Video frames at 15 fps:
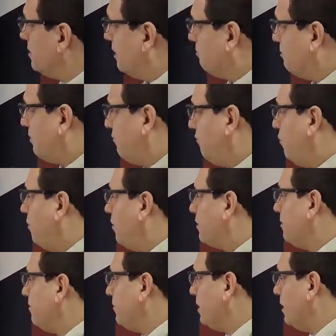number
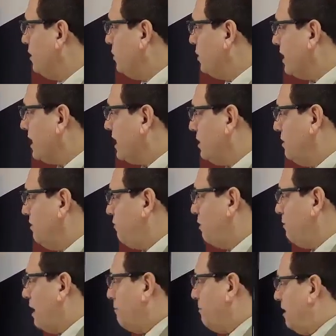4, you can get
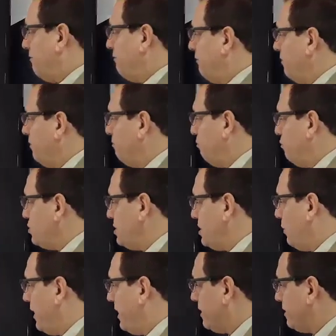from above, push
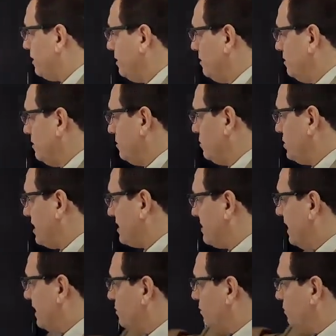the wire to the
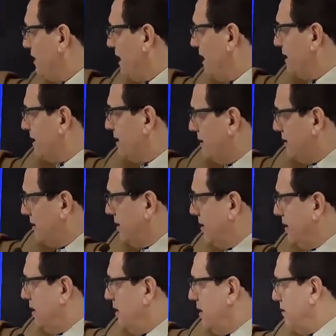side of the
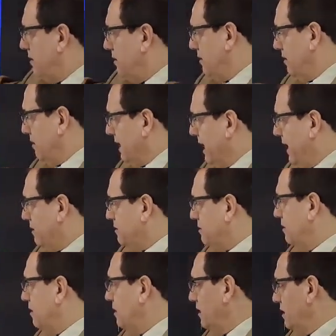
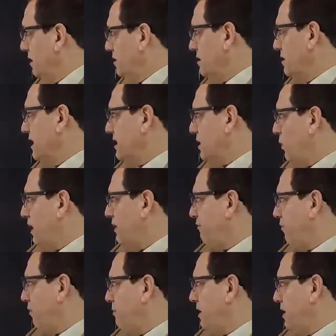gate, get a
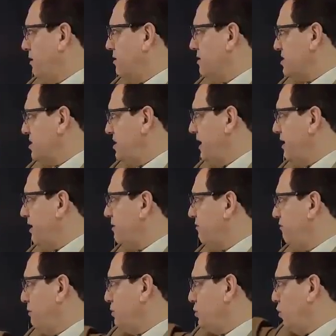wire from here, snare
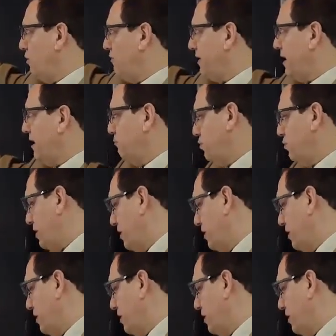it, flip it over, and